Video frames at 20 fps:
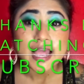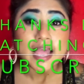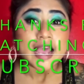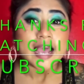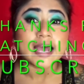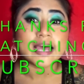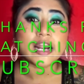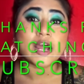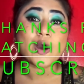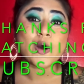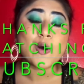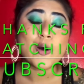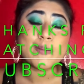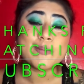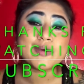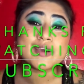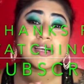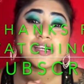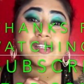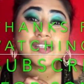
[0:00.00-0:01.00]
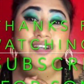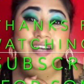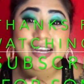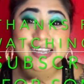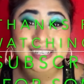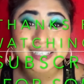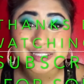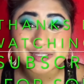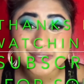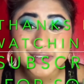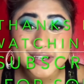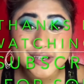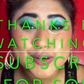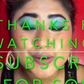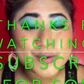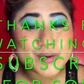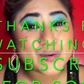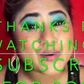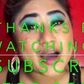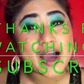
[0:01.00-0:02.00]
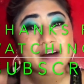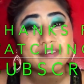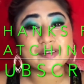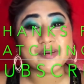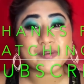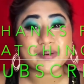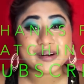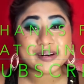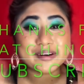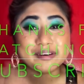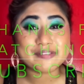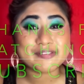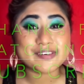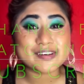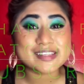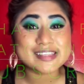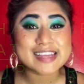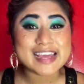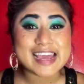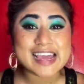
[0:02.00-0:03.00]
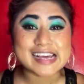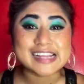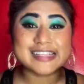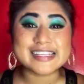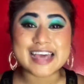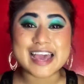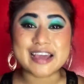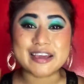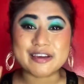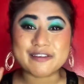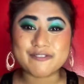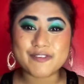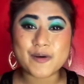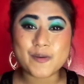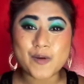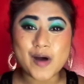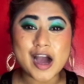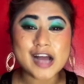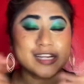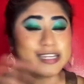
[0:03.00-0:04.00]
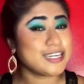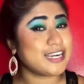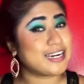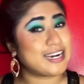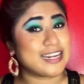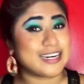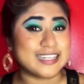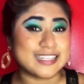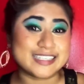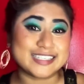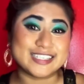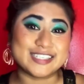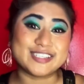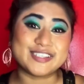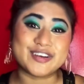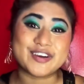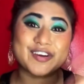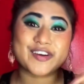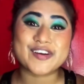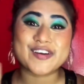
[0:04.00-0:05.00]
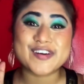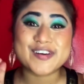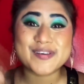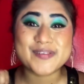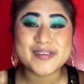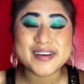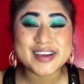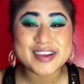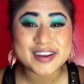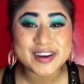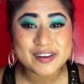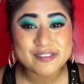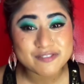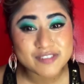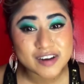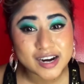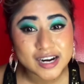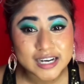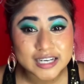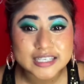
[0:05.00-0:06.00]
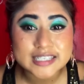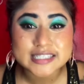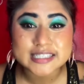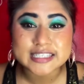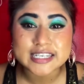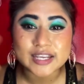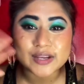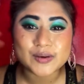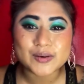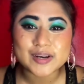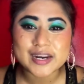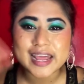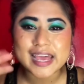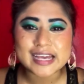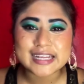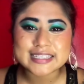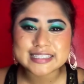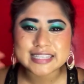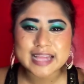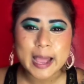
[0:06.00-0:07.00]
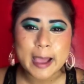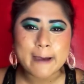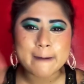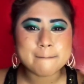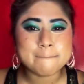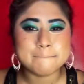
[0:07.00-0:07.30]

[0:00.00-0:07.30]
And I hope you enjoyed this video. You have a wonderful day, and thank you for watching. And this is your girl, Queen Universe. See you next time.